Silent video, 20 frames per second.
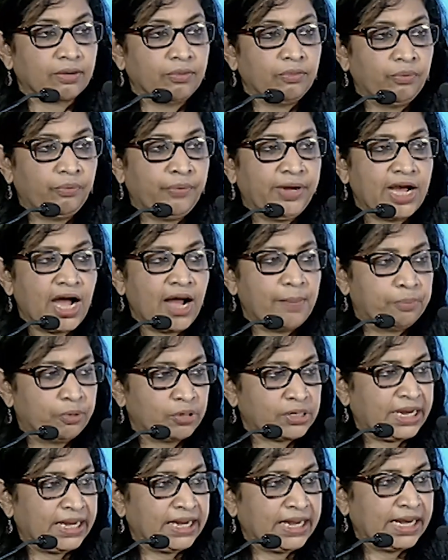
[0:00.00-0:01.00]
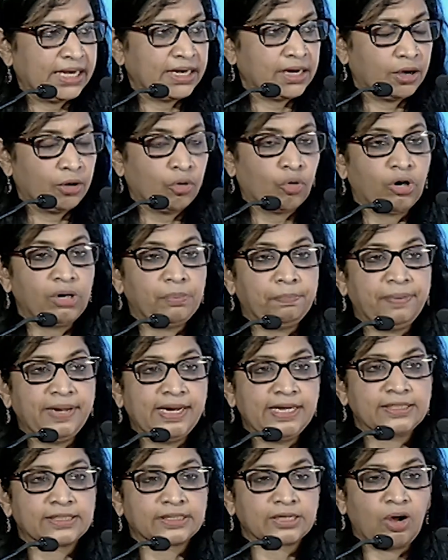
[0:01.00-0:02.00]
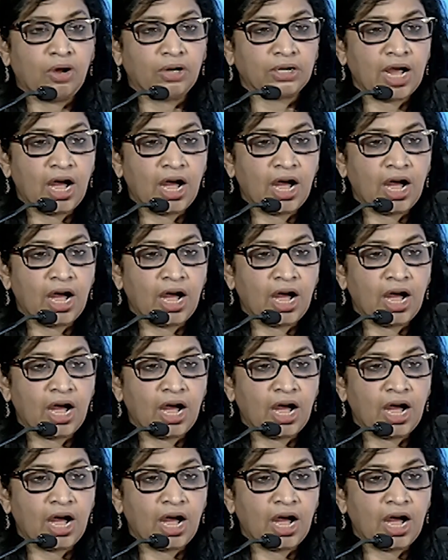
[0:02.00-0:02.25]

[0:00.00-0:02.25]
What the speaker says: We are putting in a whole piece on